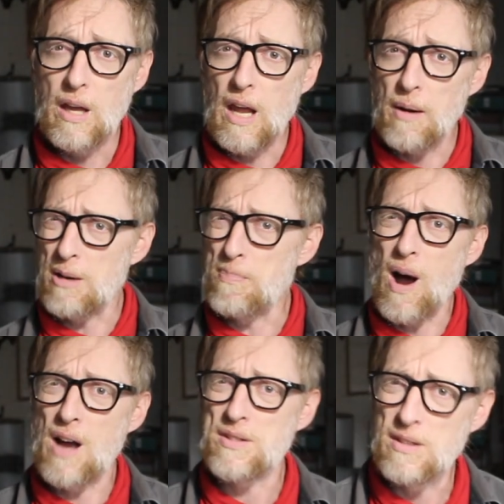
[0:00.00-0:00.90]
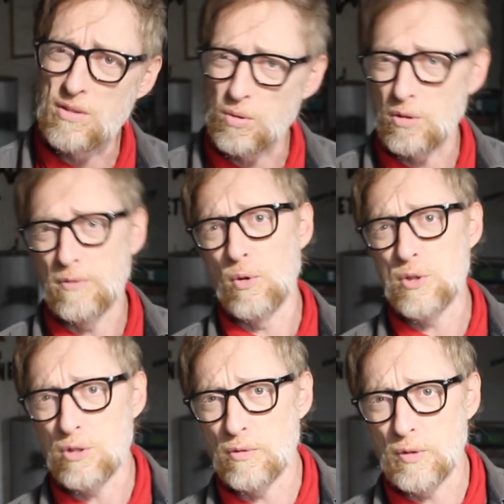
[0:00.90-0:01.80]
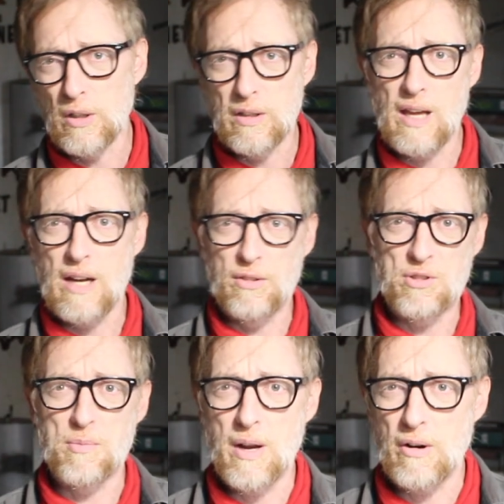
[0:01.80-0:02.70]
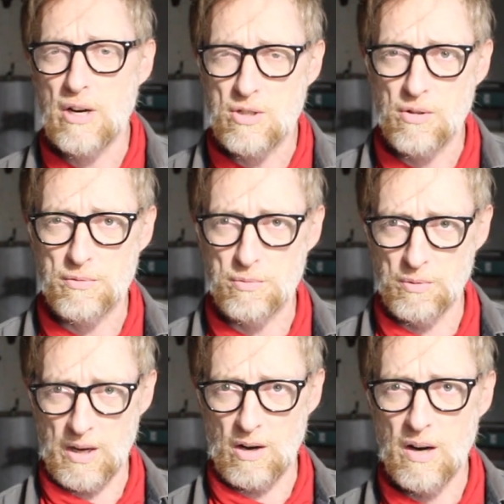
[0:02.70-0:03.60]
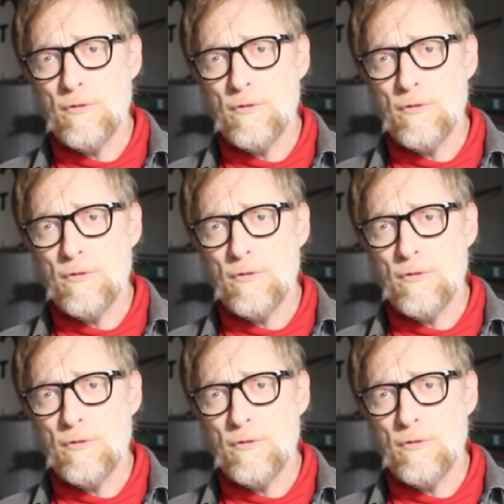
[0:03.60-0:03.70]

and I'm going to pause it and do a little voiceover and kind of do some narration through there.